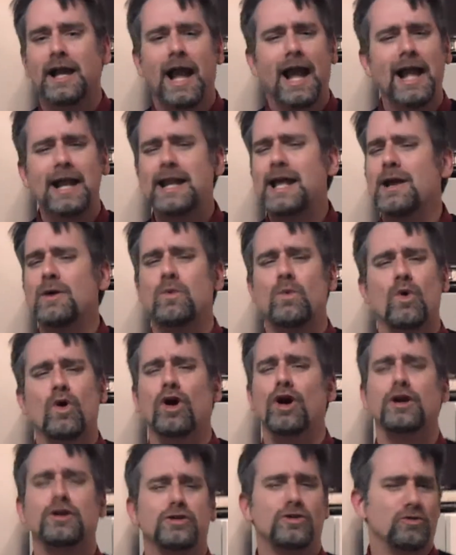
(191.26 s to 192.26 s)
And it
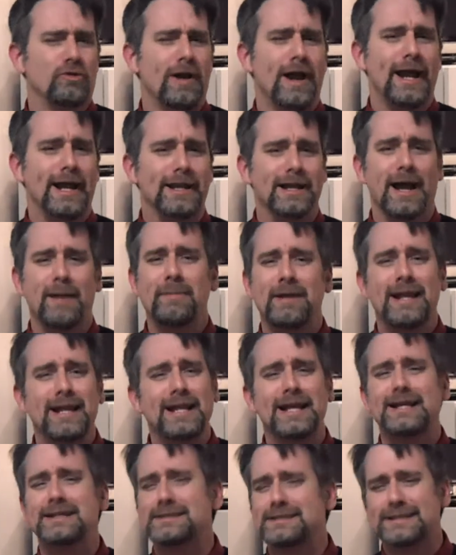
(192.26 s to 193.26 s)
worked great. I mean,
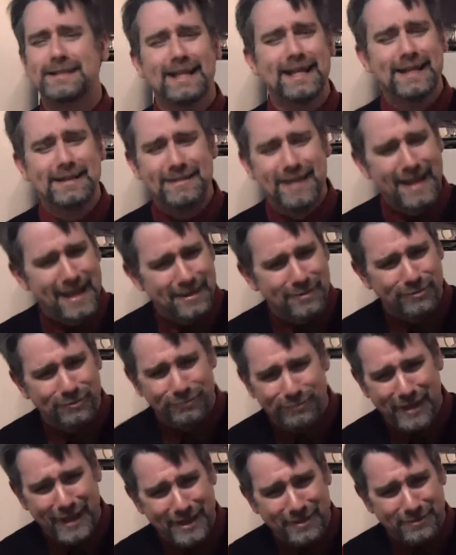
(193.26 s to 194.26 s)

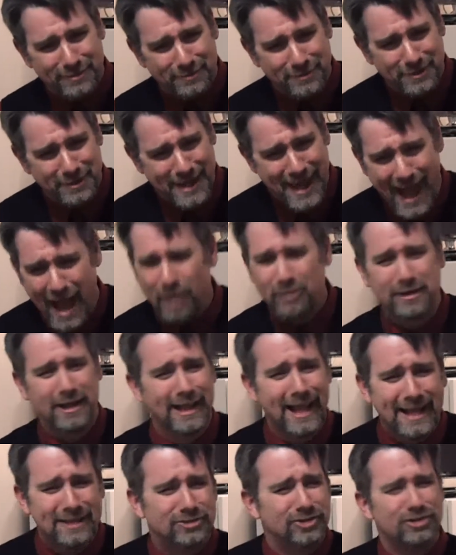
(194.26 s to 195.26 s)
these
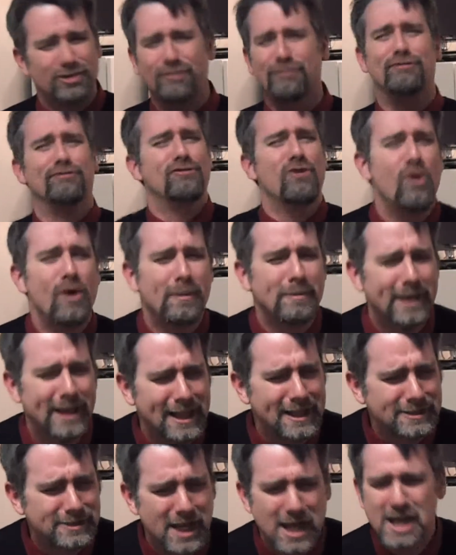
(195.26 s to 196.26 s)
calculations and
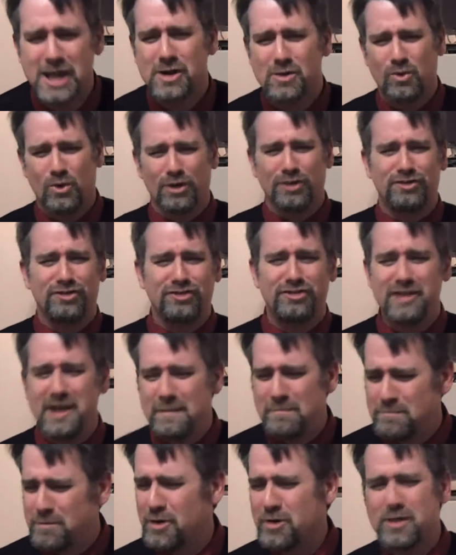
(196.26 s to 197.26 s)
formulas were
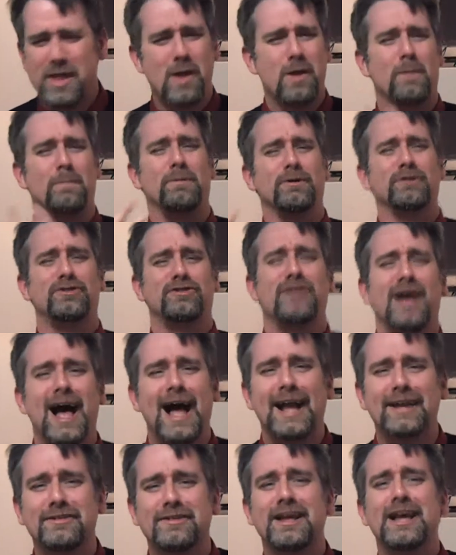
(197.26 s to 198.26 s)
simple, they were
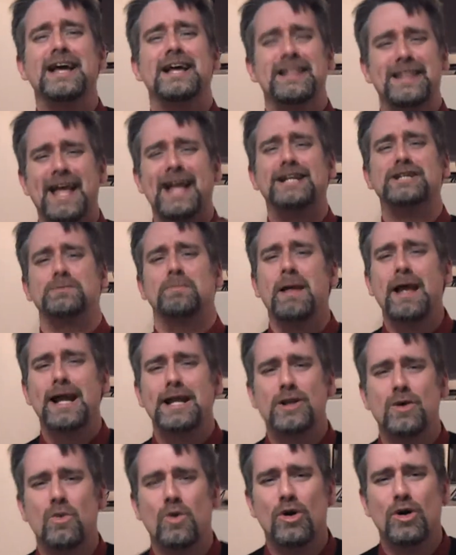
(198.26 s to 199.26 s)
precise, they
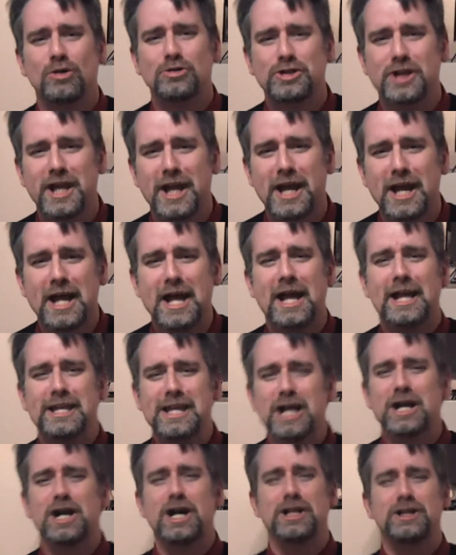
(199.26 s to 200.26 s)
explained the world to you.
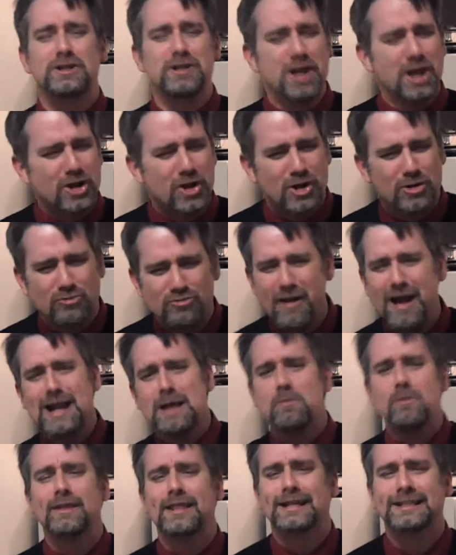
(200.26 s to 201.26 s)
You could run
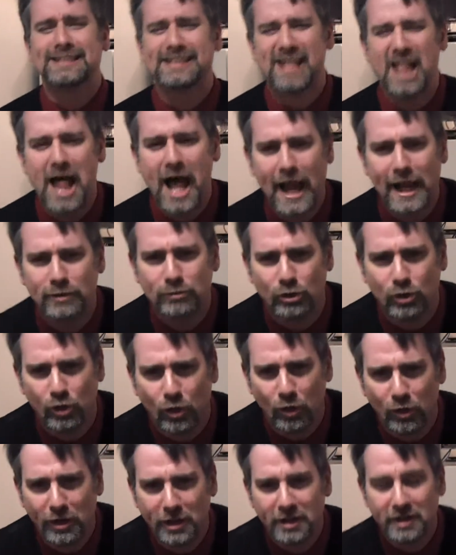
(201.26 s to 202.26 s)
them with a slide
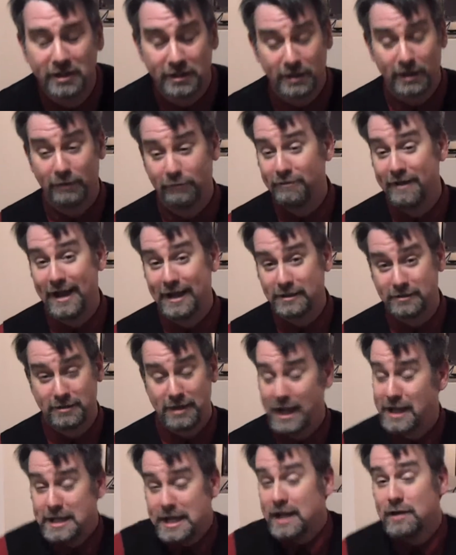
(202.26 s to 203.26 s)
rule. In fact,
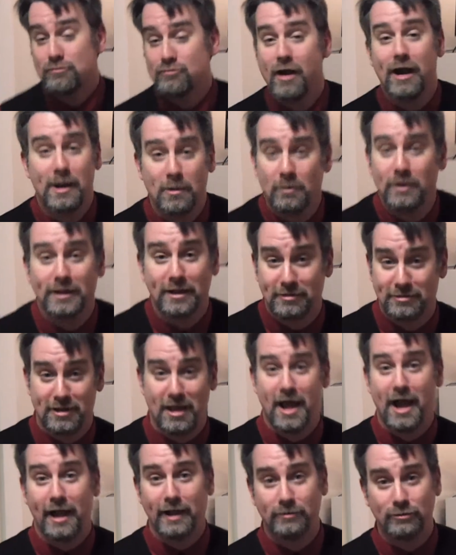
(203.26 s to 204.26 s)
they did run them with a
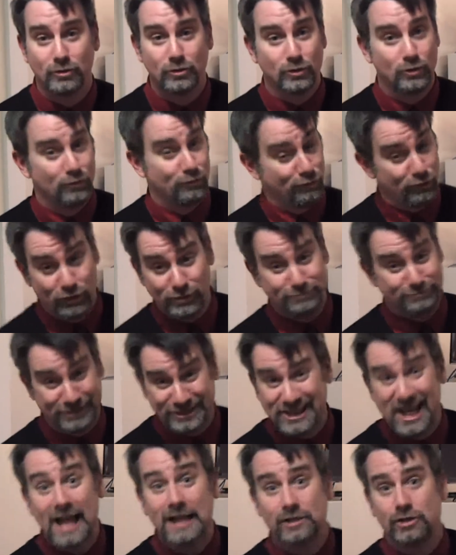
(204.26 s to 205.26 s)
slide rule for
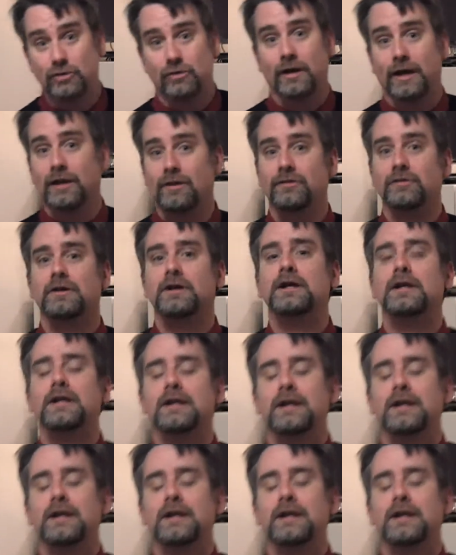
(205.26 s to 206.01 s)
centuries.